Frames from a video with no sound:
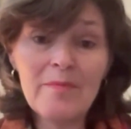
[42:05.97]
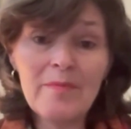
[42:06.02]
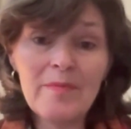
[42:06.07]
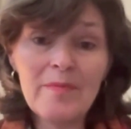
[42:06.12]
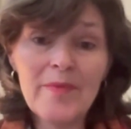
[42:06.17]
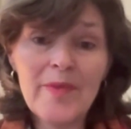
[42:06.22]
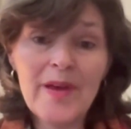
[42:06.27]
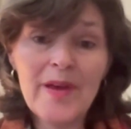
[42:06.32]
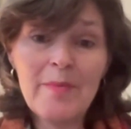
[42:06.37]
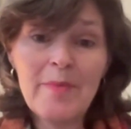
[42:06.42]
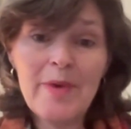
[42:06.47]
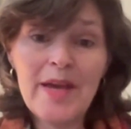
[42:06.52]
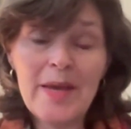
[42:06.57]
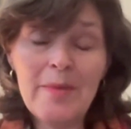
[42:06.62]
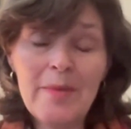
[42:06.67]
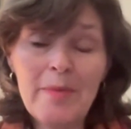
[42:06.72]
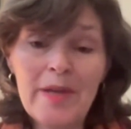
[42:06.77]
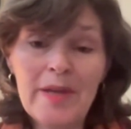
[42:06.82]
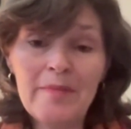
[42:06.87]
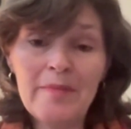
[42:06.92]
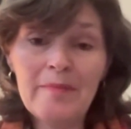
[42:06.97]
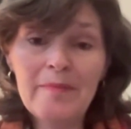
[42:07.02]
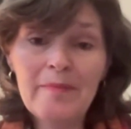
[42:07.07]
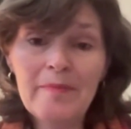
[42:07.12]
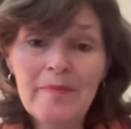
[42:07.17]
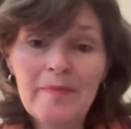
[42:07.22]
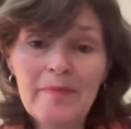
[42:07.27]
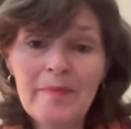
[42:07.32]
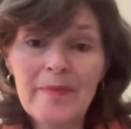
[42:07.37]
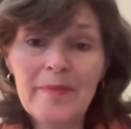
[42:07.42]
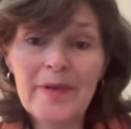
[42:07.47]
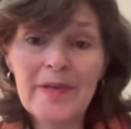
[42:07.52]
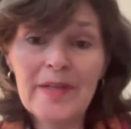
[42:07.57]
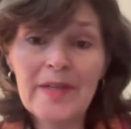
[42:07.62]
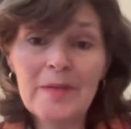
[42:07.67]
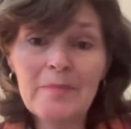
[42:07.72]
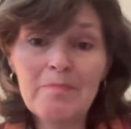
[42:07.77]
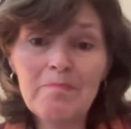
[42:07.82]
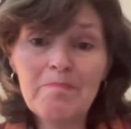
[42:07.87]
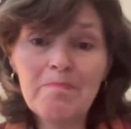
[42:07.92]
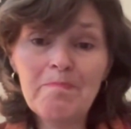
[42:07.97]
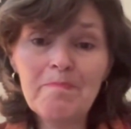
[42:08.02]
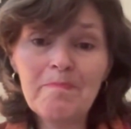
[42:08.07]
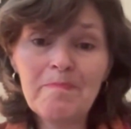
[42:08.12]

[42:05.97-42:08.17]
baby, to